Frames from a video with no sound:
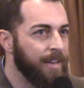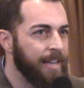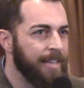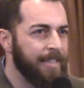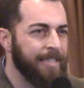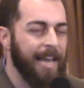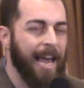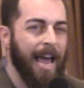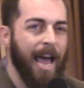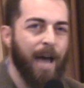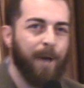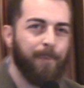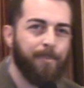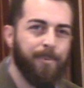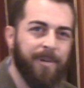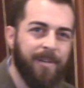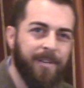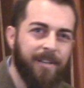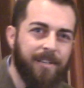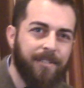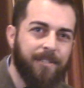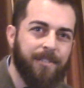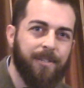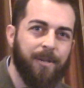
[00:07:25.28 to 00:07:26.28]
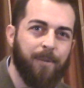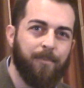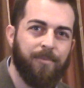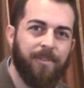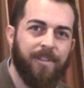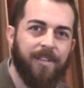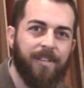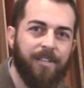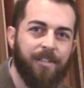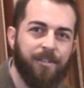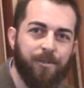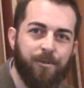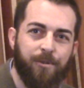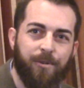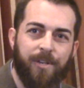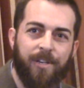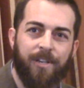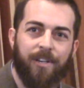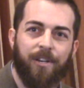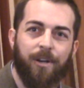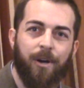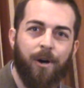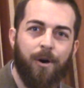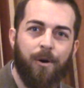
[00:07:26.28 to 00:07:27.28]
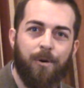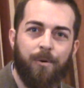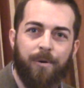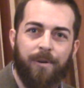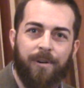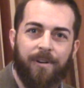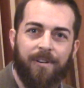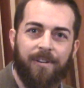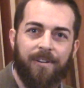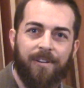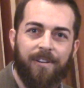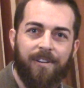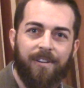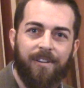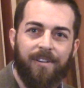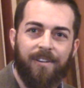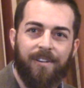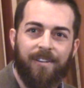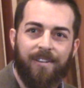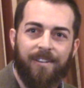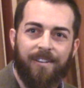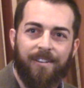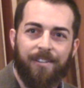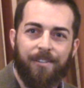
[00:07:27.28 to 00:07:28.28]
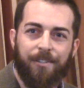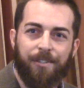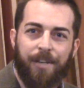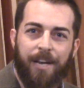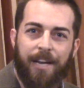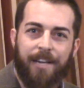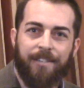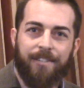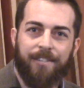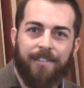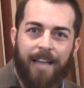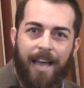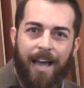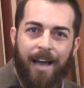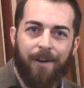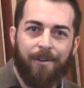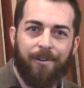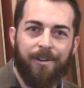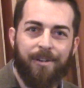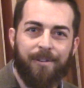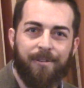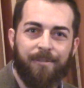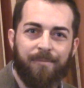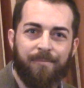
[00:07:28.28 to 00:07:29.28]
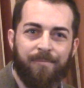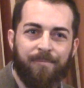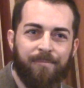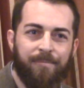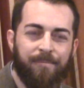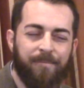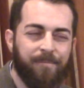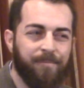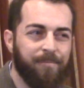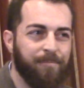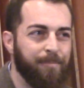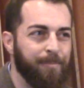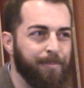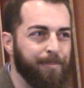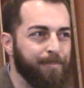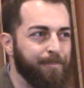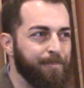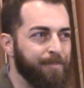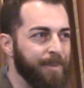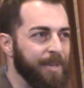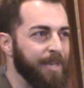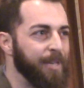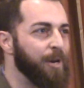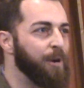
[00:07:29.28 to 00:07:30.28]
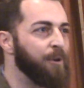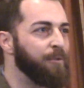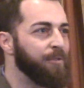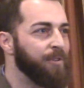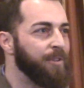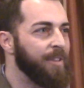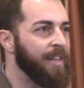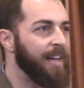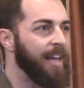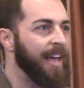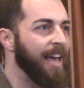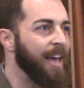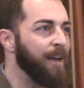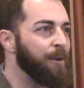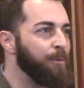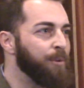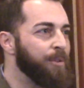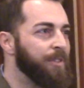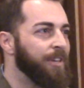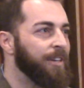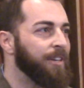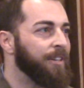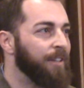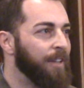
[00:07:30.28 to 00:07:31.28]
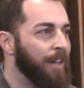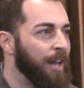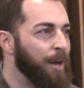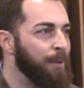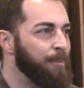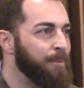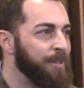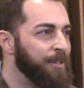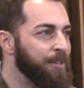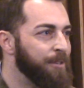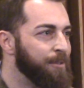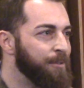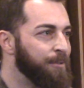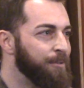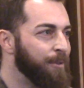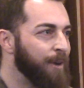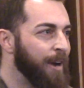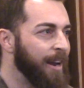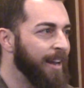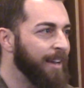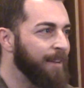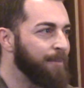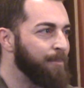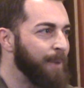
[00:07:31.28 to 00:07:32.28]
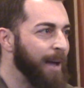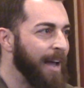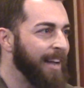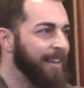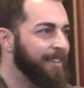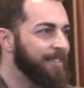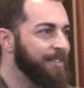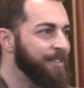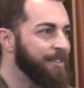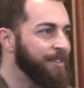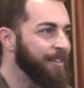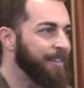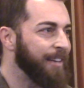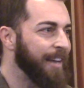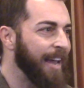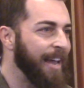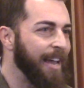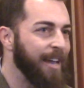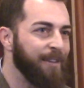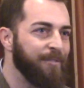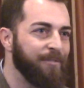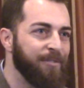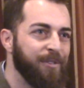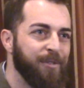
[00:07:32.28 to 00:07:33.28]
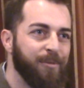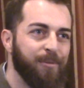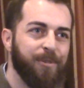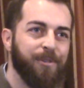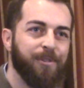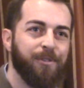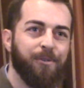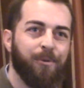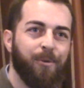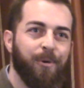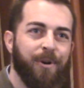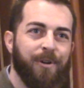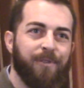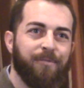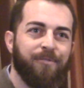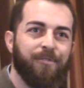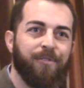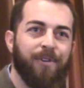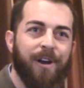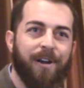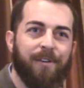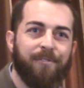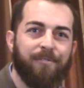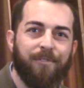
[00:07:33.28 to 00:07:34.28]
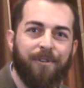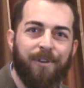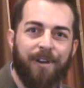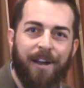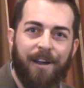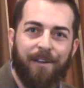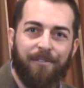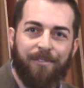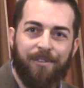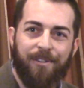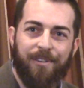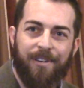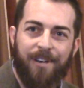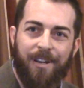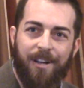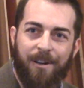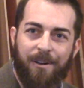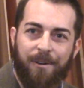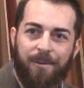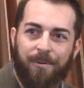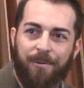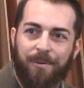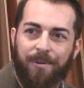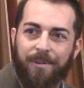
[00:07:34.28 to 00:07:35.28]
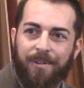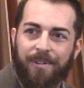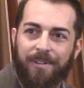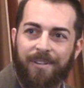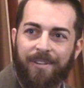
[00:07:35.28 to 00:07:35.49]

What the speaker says: Is happiness something that you can go and chase down and beat over the head with a club and drag back to your cave to enjoy forever and ever? No.